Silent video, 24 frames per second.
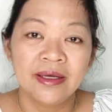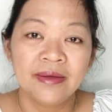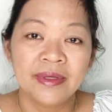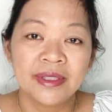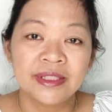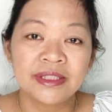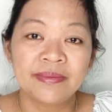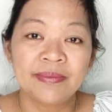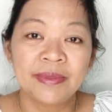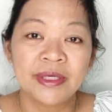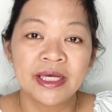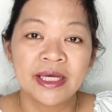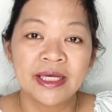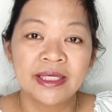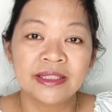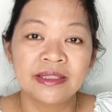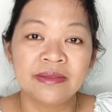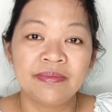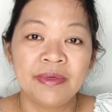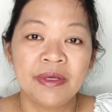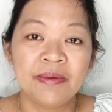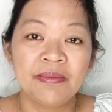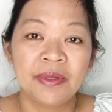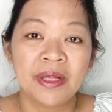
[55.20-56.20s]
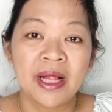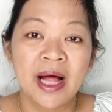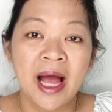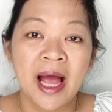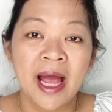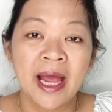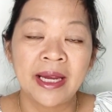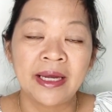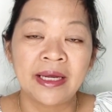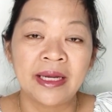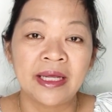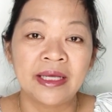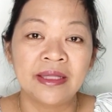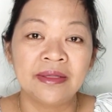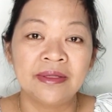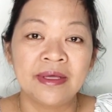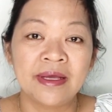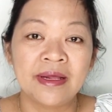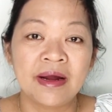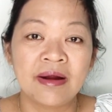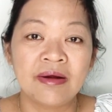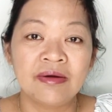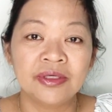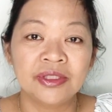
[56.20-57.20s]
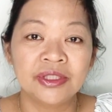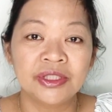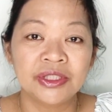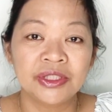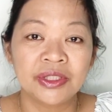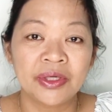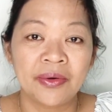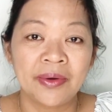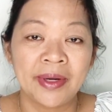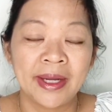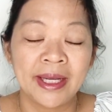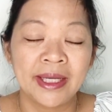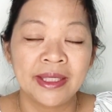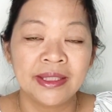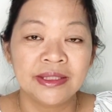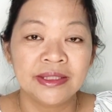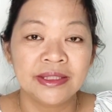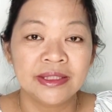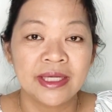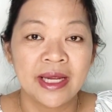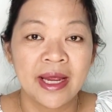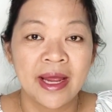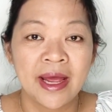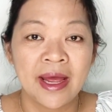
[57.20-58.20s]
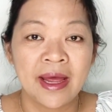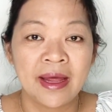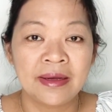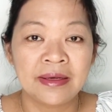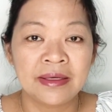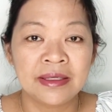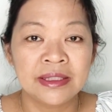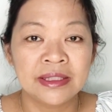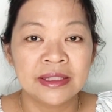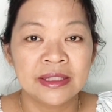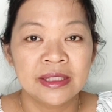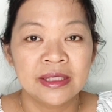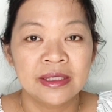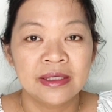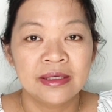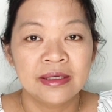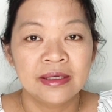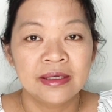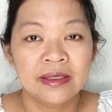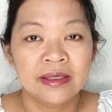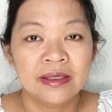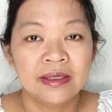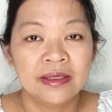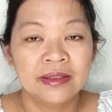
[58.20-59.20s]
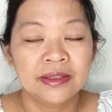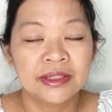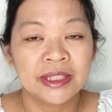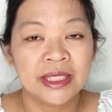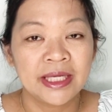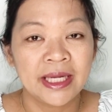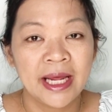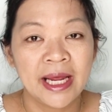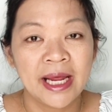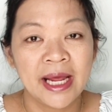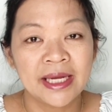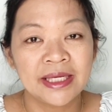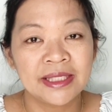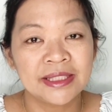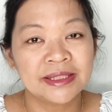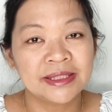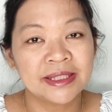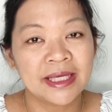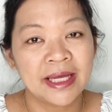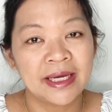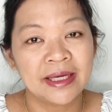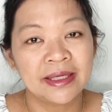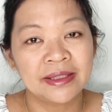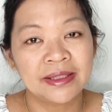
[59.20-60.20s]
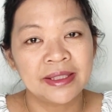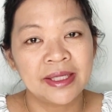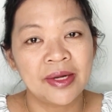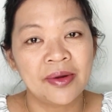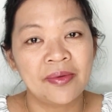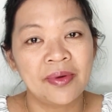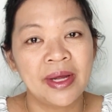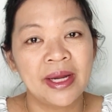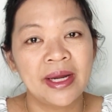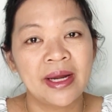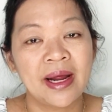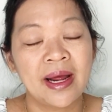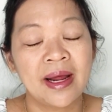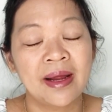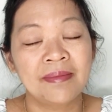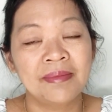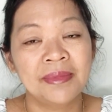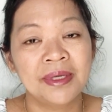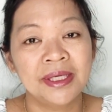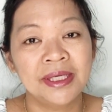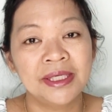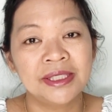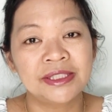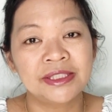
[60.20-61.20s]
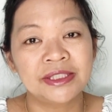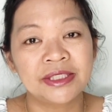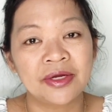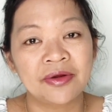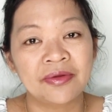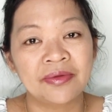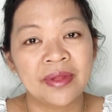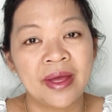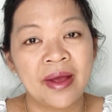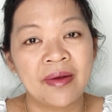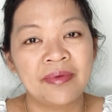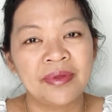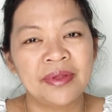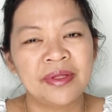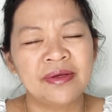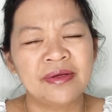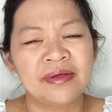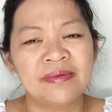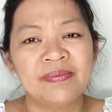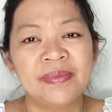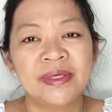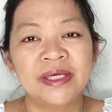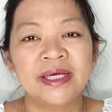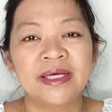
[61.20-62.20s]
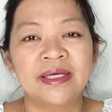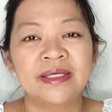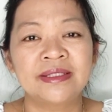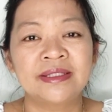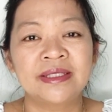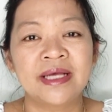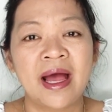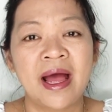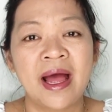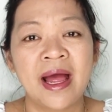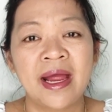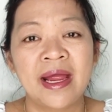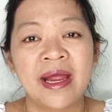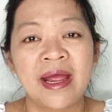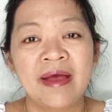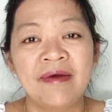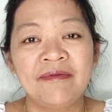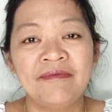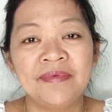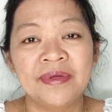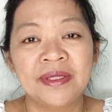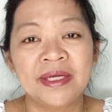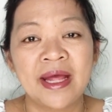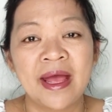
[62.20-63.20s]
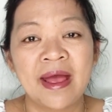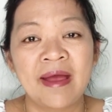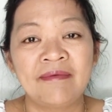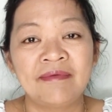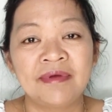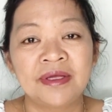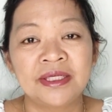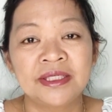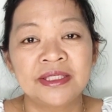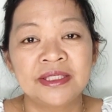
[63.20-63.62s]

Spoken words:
It's because people hide it. They don't show it. And today I decided, you know what? I'm gonna share that with you because I have been having